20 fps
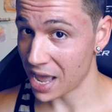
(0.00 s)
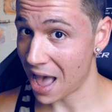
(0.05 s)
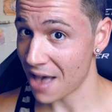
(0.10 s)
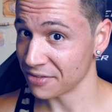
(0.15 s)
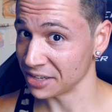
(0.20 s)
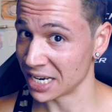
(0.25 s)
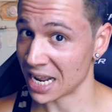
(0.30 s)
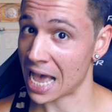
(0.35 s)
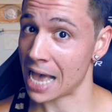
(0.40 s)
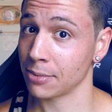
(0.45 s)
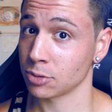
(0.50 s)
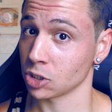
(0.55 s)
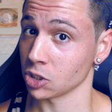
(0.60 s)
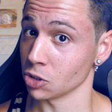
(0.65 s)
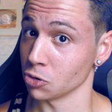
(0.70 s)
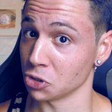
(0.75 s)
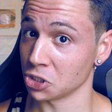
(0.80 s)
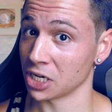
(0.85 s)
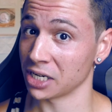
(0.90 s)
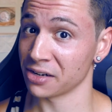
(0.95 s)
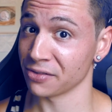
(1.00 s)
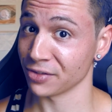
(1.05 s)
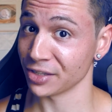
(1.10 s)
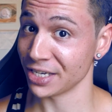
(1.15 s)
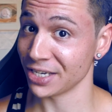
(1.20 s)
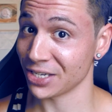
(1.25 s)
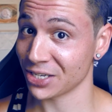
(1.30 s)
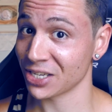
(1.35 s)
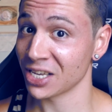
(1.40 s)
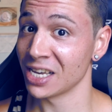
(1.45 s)
have an absolute ton of
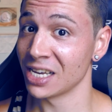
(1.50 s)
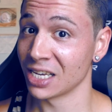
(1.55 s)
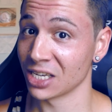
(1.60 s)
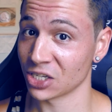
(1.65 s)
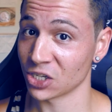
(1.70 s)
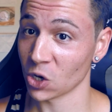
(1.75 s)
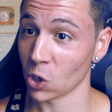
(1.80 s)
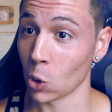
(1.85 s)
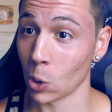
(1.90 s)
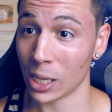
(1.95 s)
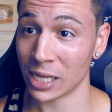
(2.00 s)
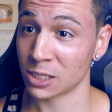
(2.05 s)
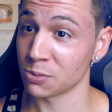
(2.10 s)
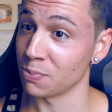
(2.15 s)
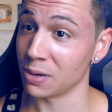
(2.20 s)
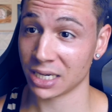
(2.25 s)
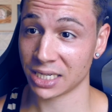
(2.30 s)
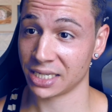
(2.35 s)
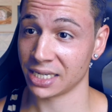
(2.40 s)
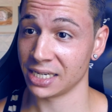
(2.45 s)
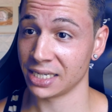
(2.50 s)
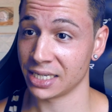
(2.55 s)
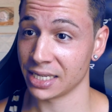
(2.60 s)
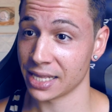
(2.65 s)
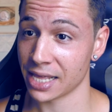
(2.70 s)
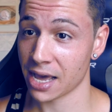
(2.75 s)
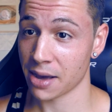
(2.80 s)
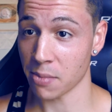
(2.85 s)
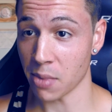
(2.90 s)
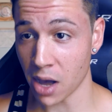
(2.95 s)
leaks, so let's bust
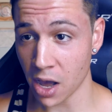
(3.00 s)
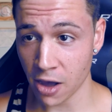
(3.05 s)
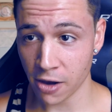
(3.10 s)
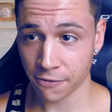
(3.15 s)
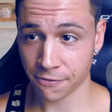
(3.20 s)
into them.